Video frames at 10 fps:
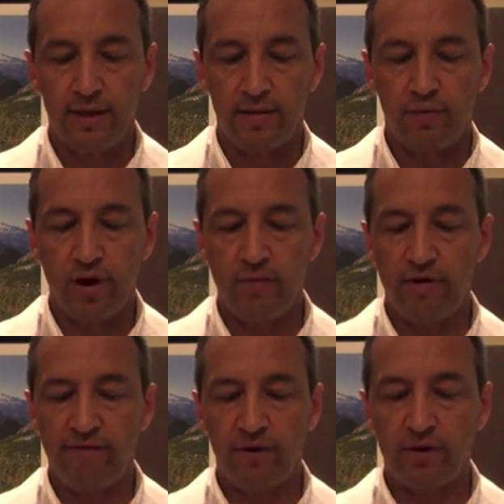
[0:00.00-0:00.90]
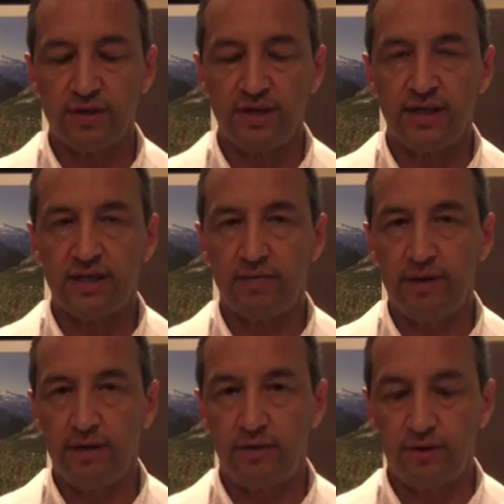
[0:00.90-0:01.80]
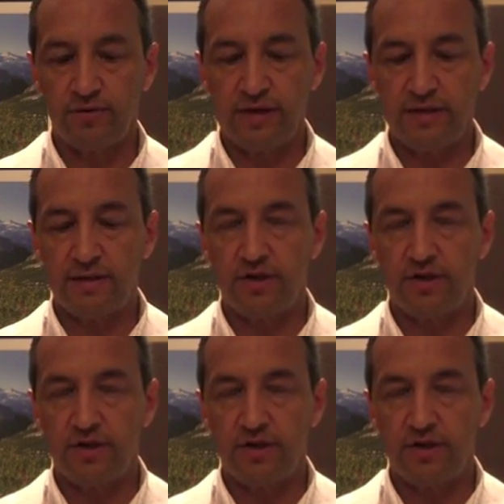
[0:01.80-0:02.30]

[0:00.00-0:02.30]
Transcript: The primary focus needs to be to address the